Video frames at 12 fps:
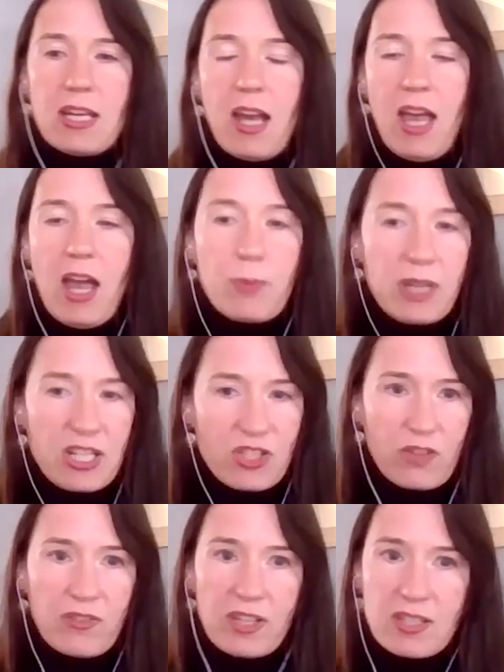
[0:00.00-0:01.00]
How many
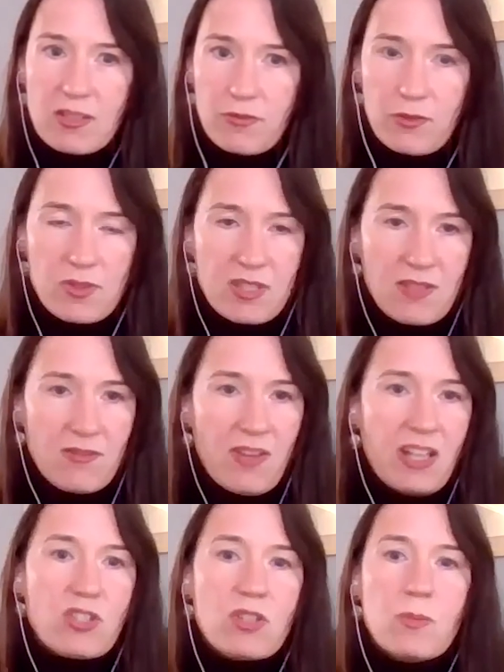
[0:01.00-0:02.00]
servings of fruits and
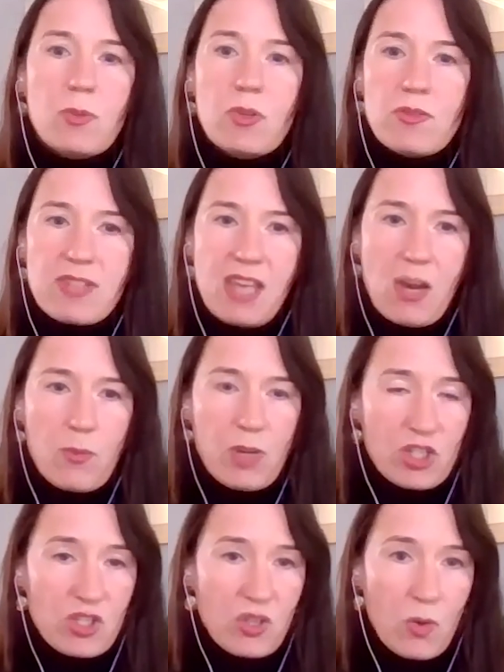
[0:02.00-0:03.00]
vegetables, how
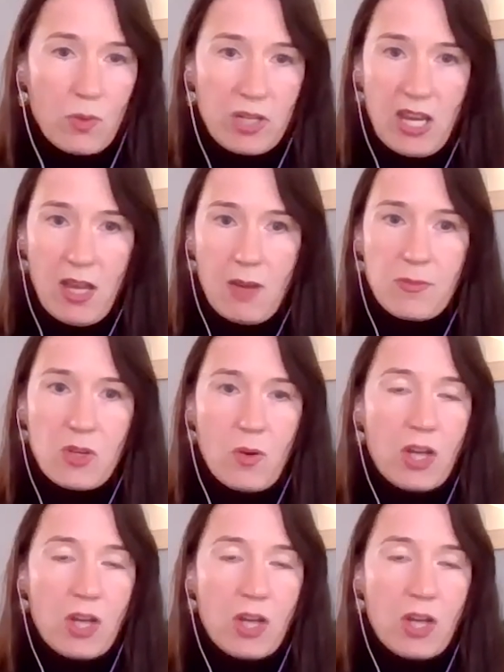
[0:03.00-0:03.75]
much sodium,